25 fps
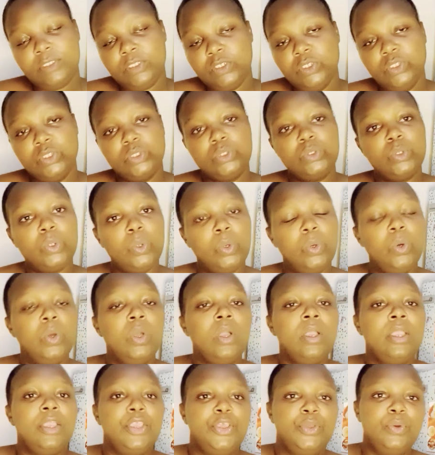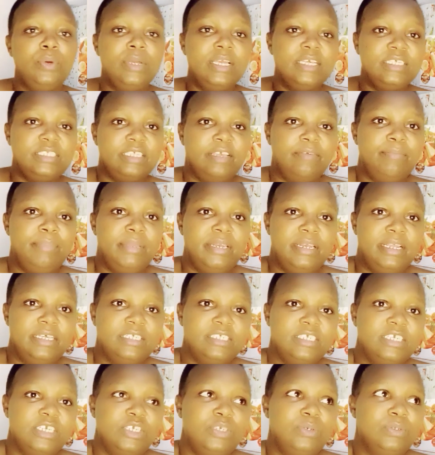So you guys have been
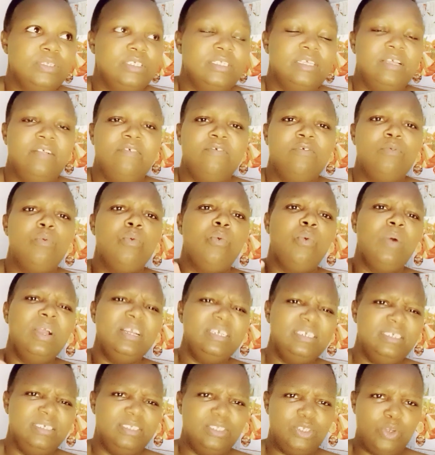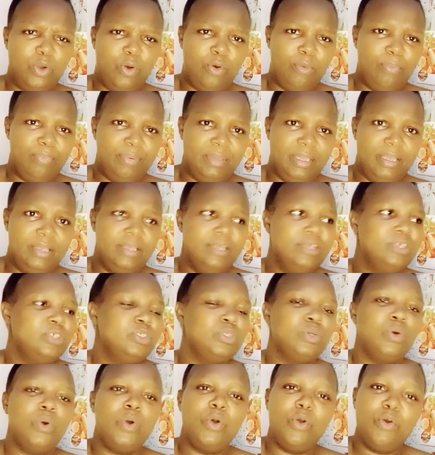asking yourself, what is Acopia?
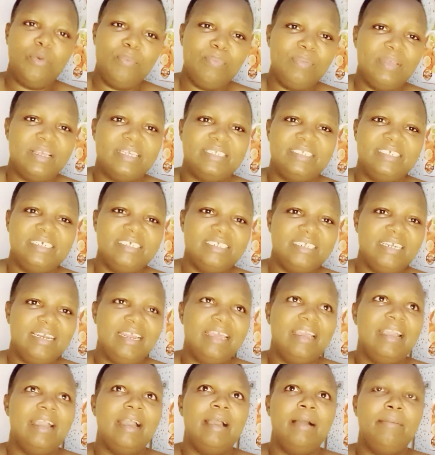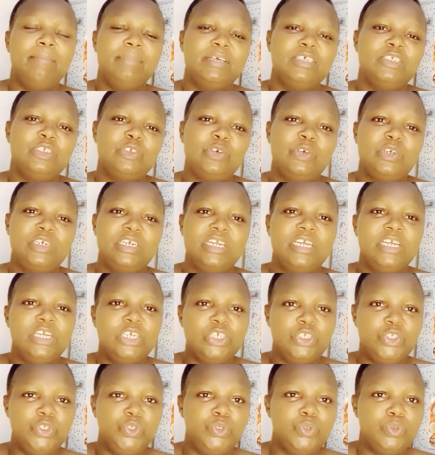So Acopia, just like Amazon,
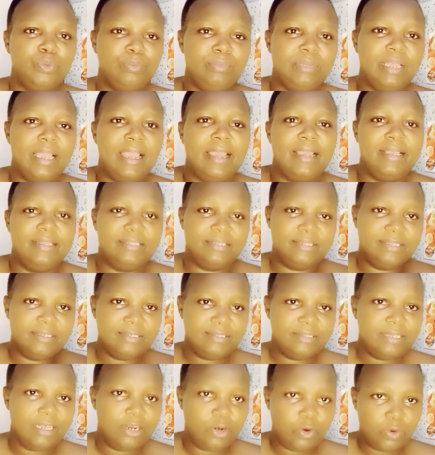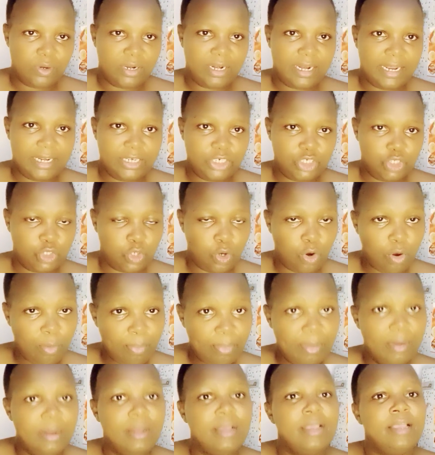Jumia, it's just an online shop
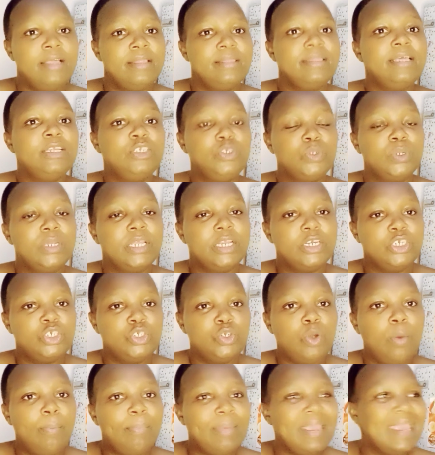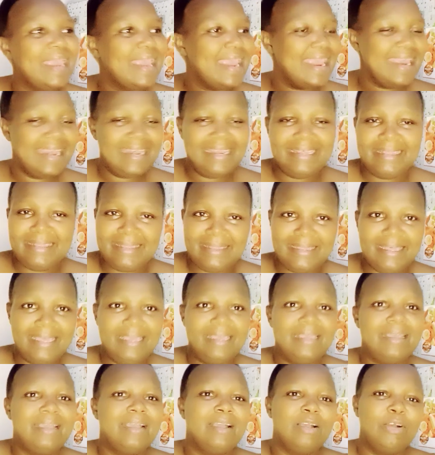that you can shop
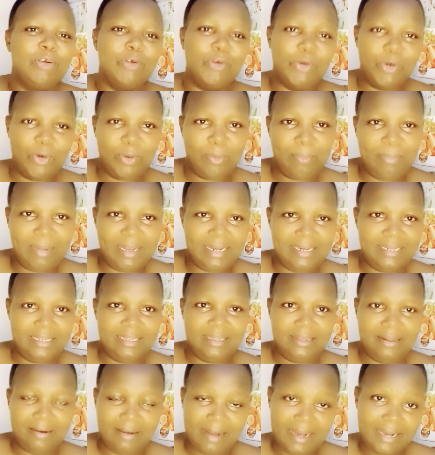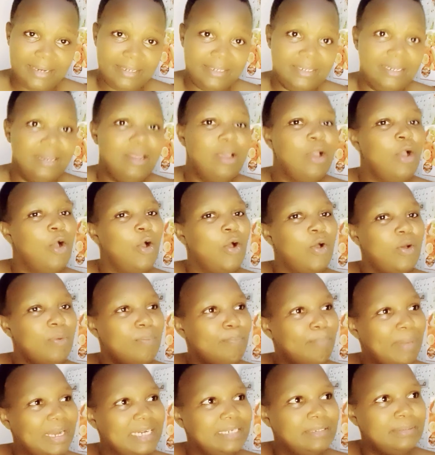anything globally, right?
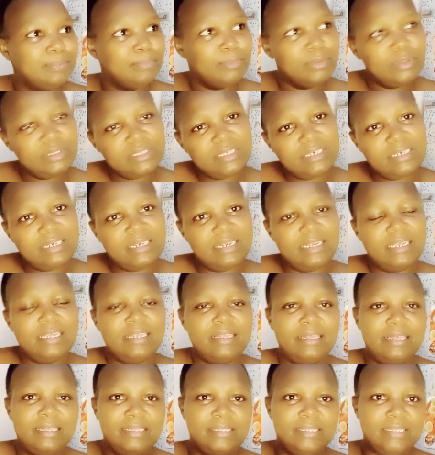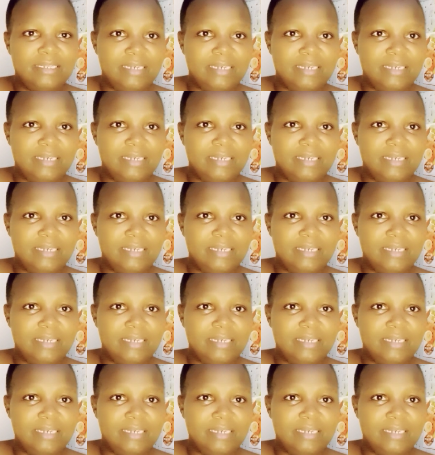But mostly it's